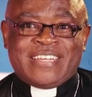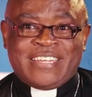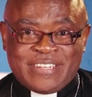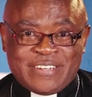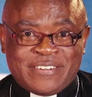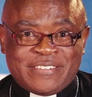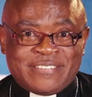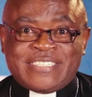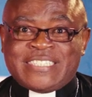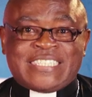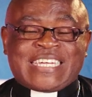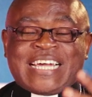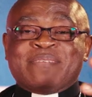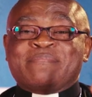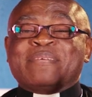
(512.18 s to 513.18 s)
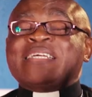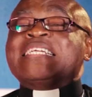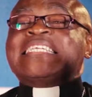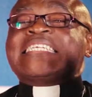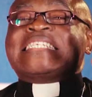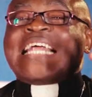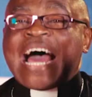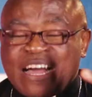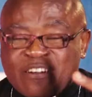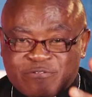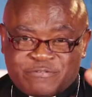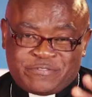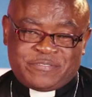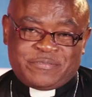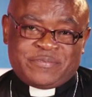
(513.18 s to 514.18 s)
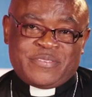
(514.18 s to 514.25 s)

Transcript: it can be tough.